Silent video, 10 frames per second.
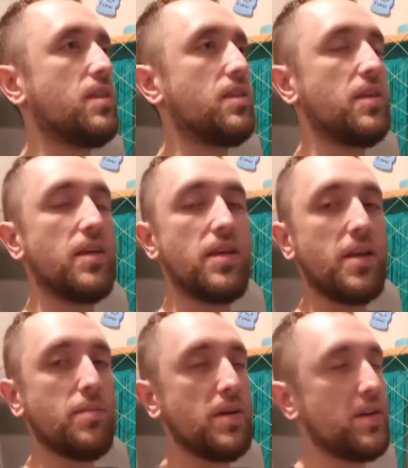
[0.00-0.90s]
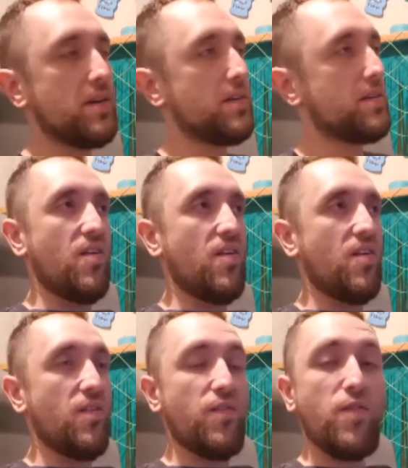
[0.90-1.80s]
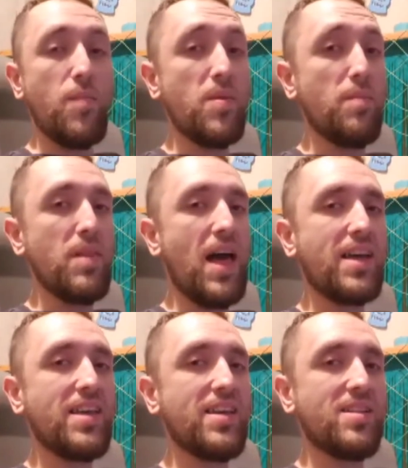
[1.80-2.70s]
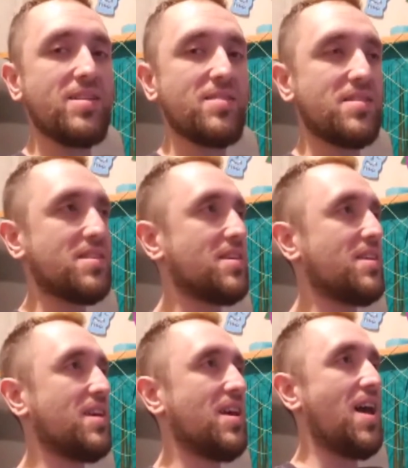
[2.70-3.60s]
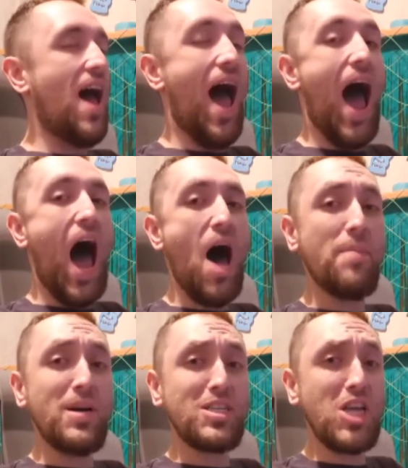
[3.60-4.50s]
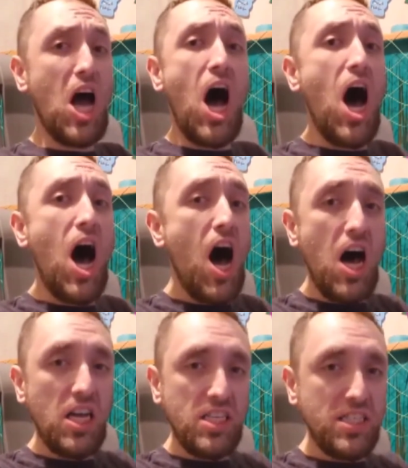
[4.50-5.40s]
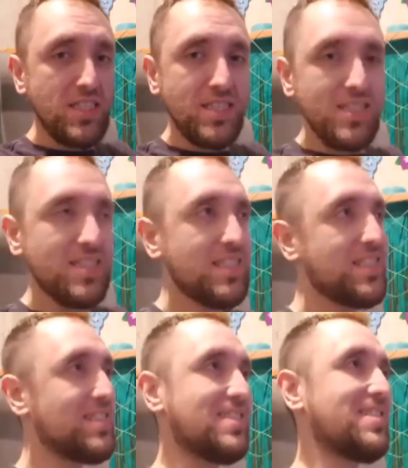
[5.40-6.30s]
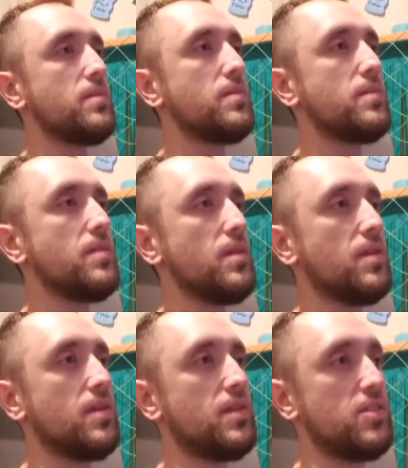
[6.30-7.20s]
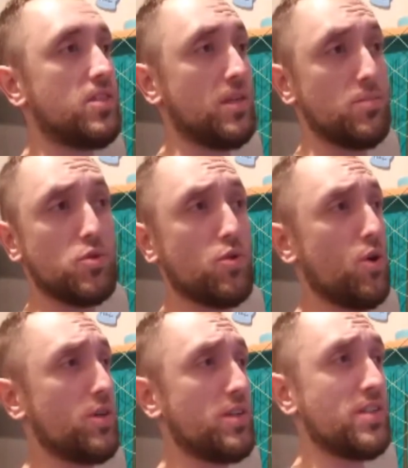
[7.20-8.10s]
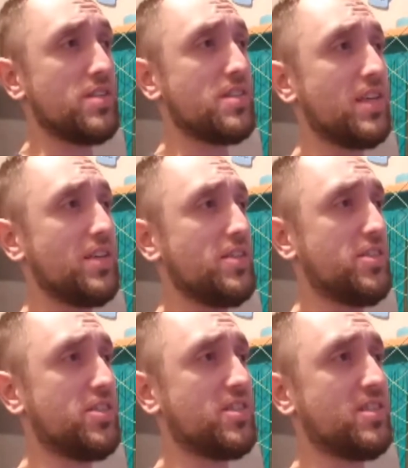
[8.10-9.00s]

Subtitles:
the Enigma from the Black Hills, Abaddon. She comes crawling to the stage.